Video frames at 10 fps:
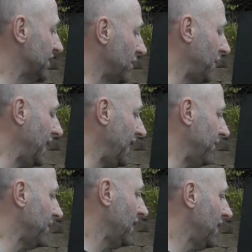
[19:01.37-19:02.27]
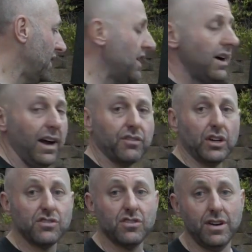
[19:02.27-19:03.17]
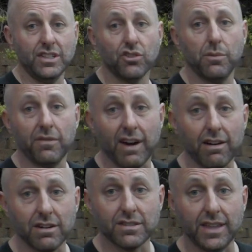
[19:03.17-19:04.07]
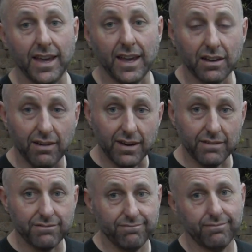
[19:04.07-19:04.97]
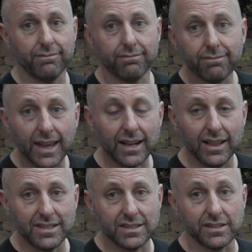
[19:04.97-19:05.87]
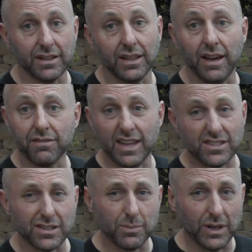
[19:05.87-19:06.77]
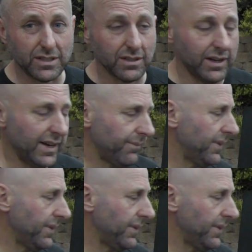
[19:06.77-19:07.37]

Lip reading: too bad. I've got a nice group of arrows there, they're clustered to the left. That's just my sight.